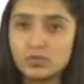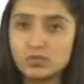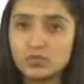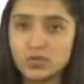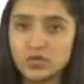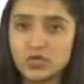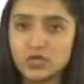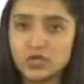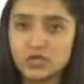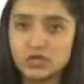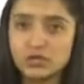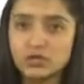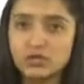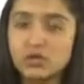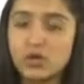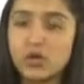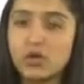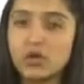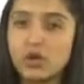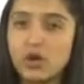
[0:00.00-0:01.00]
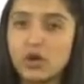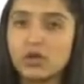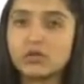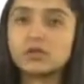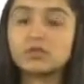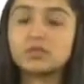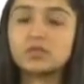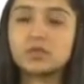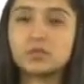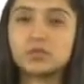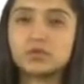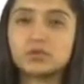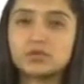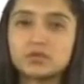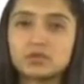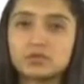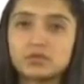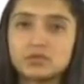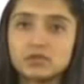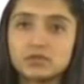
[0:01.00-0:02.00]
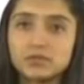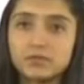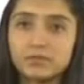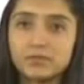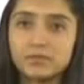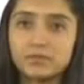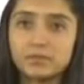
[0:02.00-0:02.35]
merchant or other proposals.